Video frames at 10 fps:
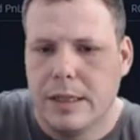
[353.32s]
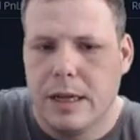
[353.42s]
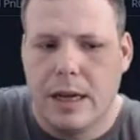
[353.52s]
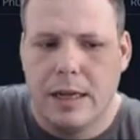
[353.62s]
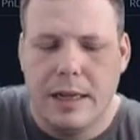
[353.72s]

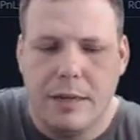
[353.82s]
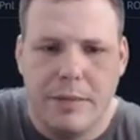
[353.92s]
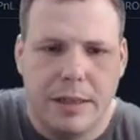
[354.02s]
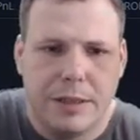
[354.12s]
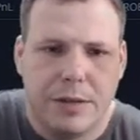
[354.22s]

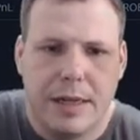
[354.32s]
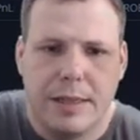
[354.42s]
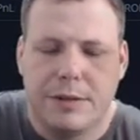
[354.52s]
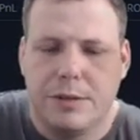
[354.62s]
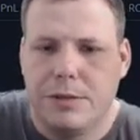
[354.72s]
email
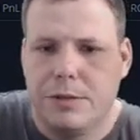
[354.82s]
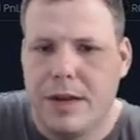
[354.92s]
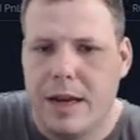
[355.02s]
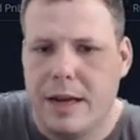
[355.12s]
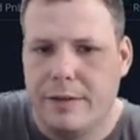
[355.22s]
address, you
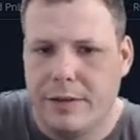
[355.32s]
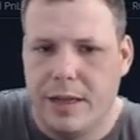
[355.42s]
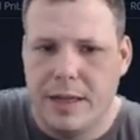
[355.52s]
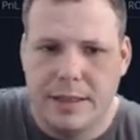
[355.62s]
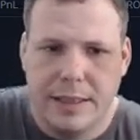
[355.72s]
have
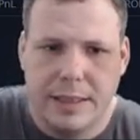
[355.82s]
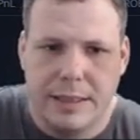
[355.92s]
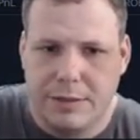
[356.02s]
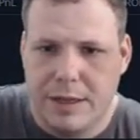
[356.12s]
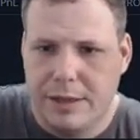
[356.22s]
logged
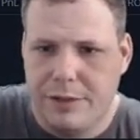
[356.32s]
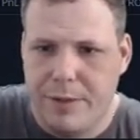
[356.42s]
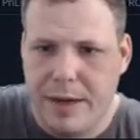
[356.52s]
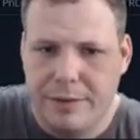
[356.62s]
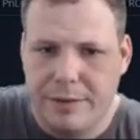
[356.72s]
in, right? You've
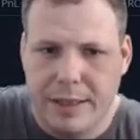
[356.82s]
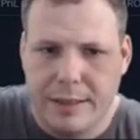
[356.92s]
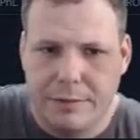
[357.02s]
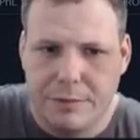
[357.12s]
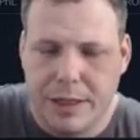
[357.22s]
made
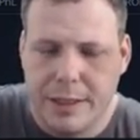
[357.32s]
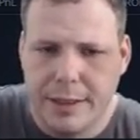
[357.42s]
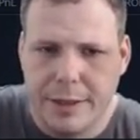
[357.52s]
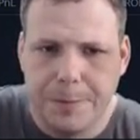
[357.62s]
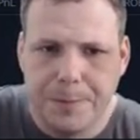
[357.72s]
everything ready to
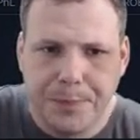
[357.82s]
go.